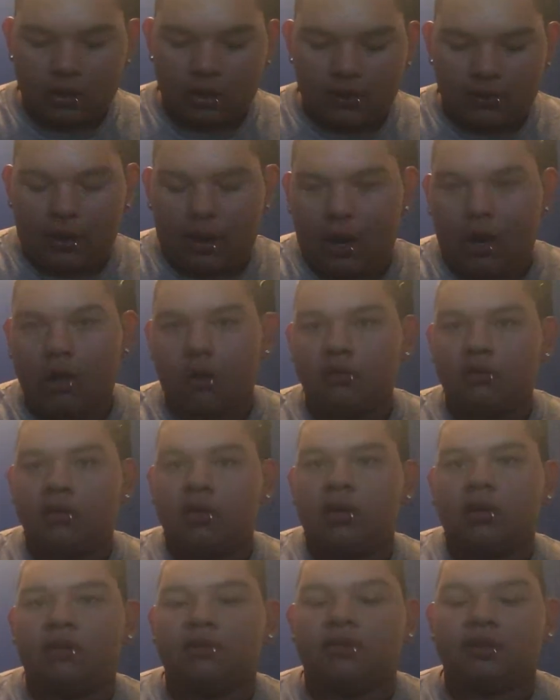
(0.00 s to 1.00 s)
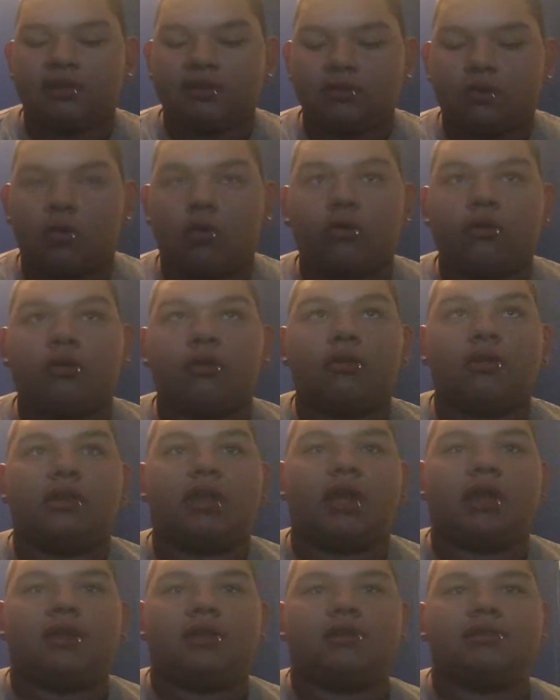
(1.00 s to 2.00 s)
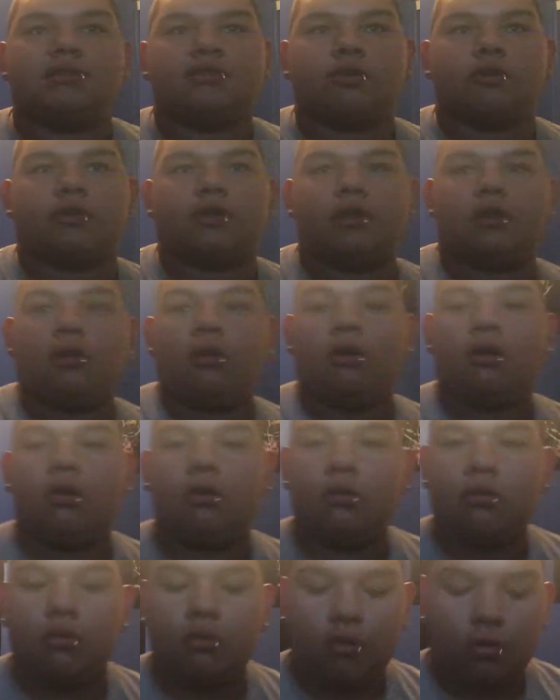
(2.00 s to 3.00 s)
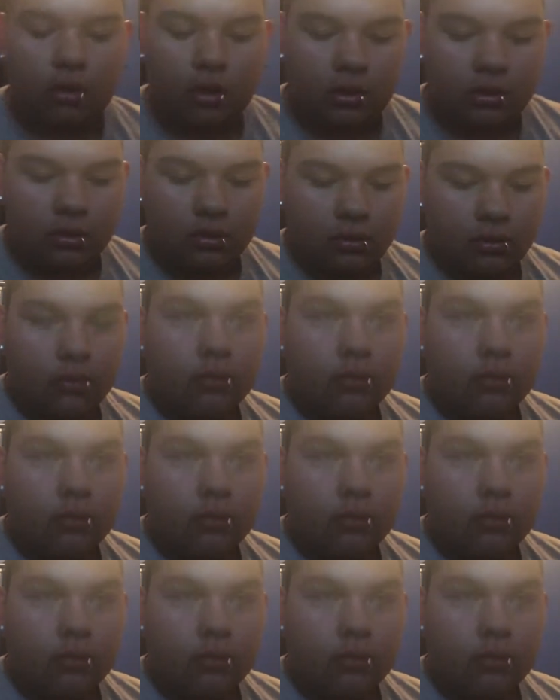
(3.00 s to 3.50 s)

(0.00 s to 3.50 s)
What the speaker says: Now this corner that started it all. Hold on.